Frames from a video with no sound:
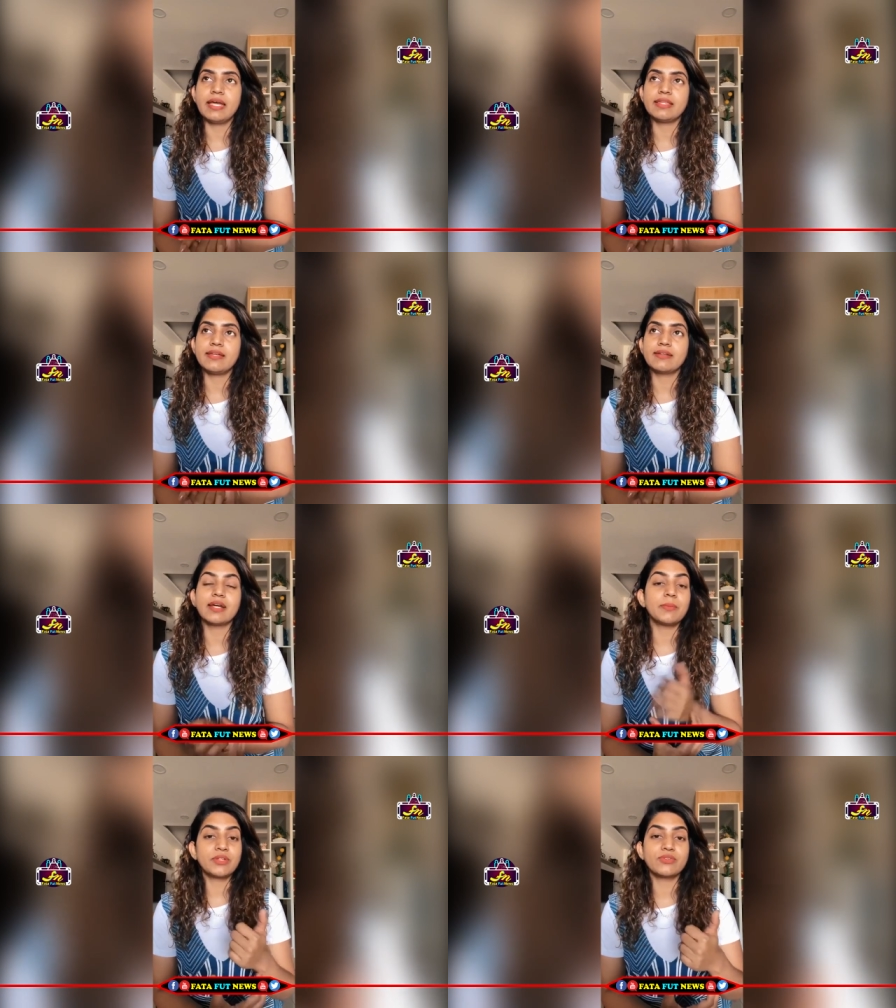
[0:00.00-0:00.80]
And then
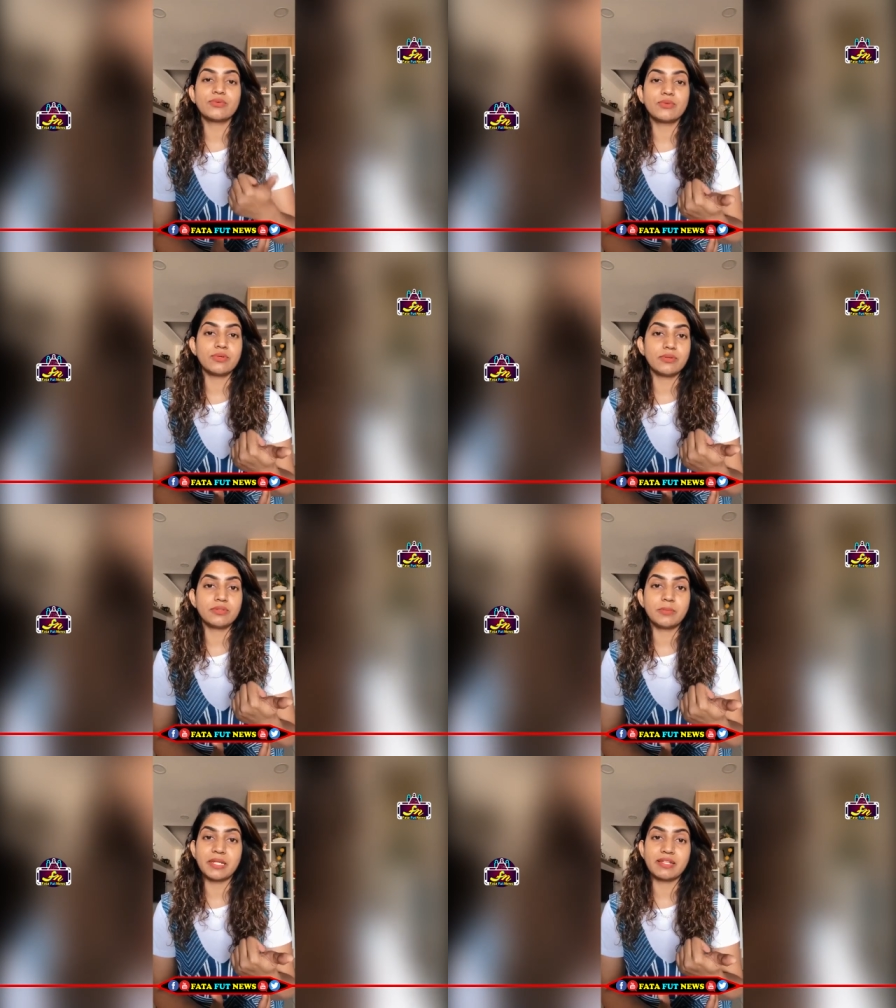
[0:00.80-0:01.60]
coming to uh,
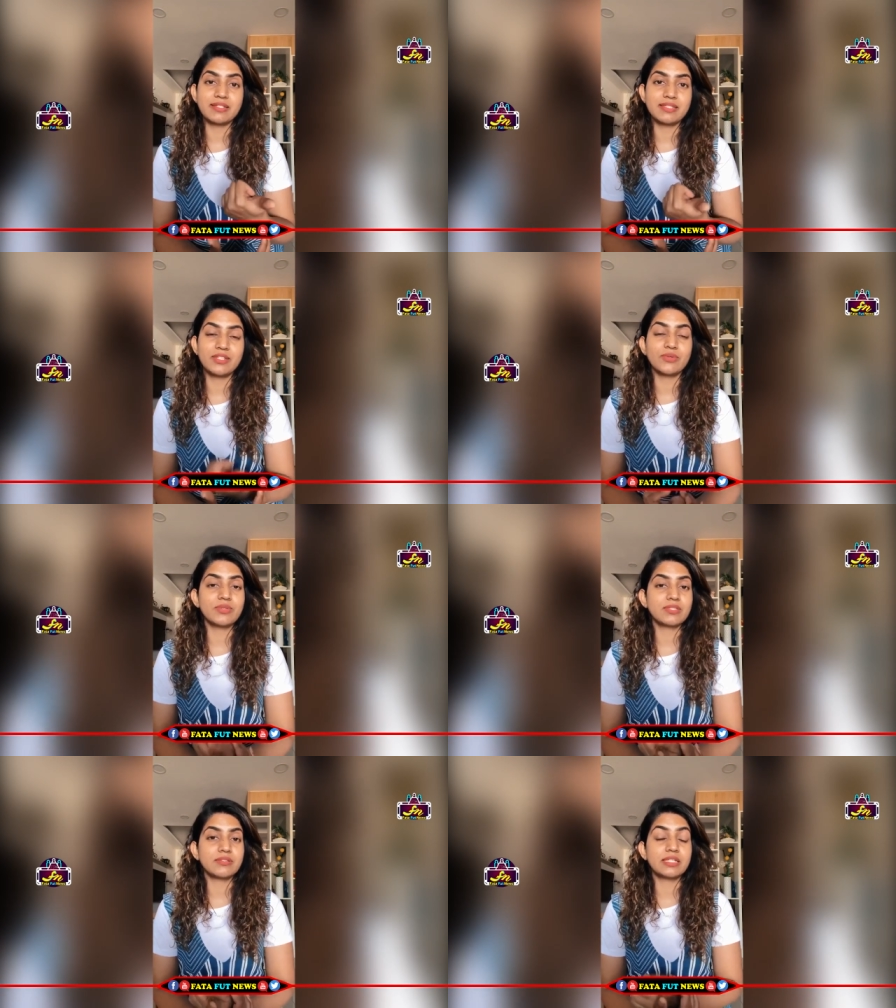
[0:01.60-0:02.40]
the pregnancy
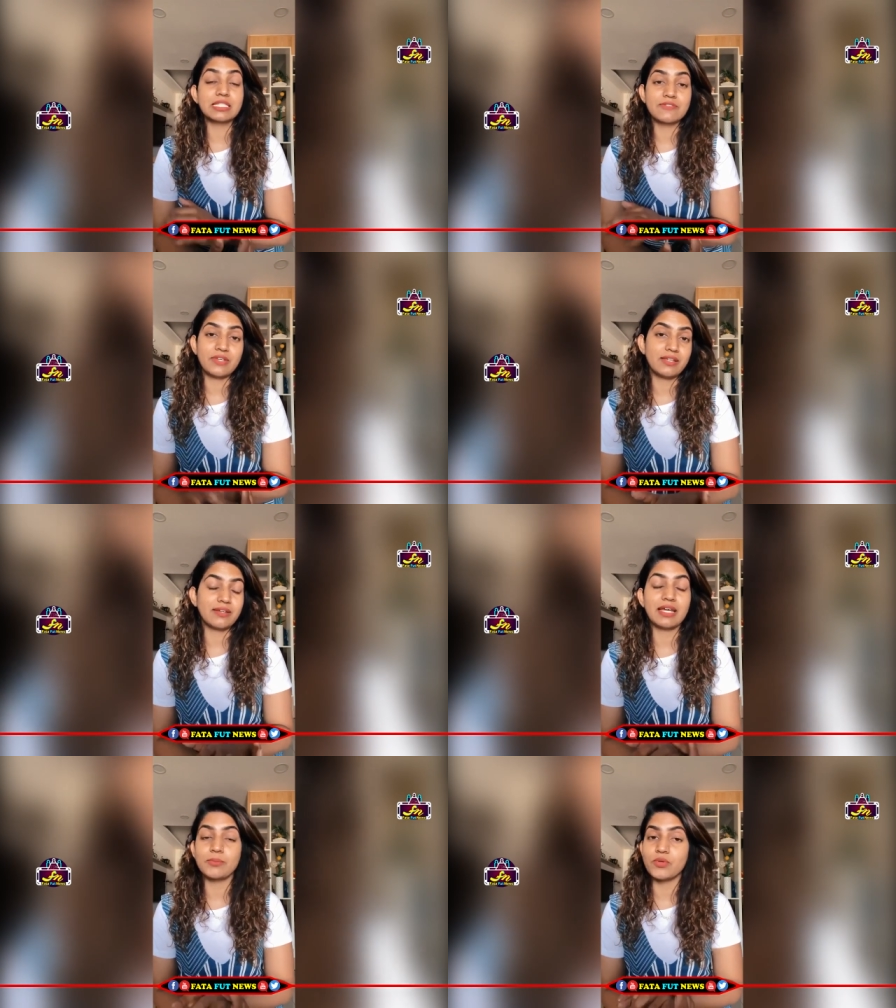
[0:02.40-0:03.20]
news, it is fake.
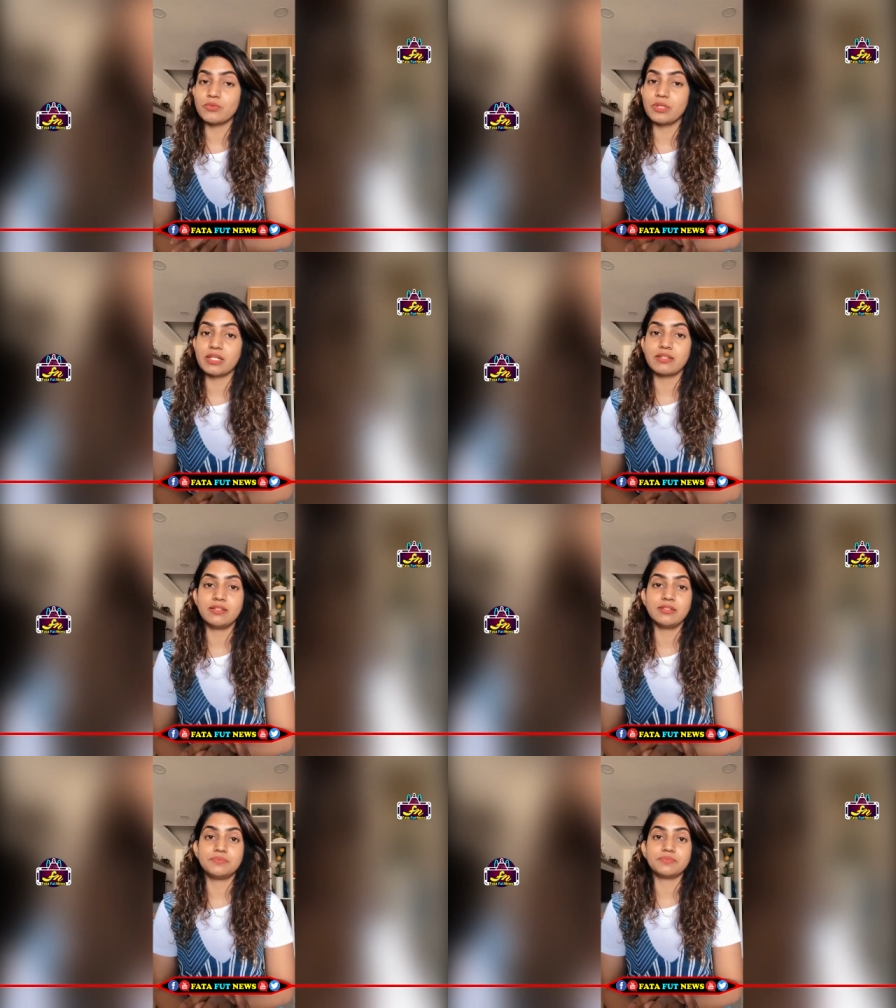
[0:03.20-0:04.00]
I am not
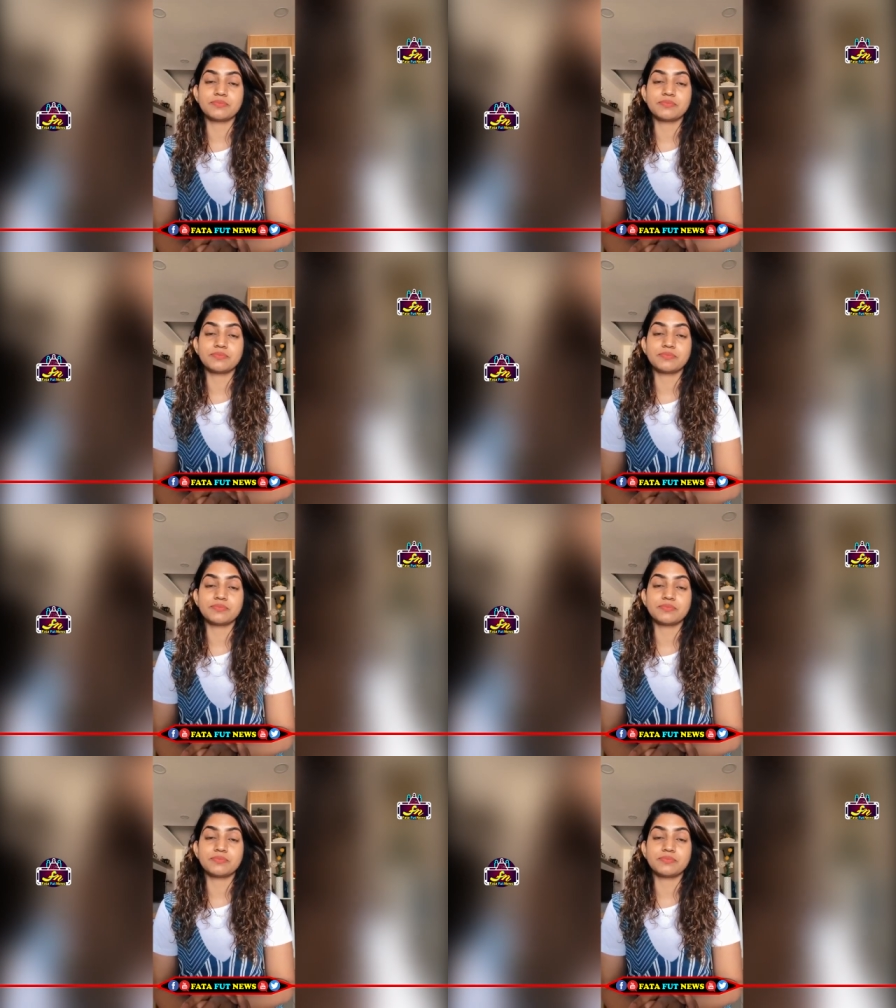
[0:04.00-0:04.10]
pregnant.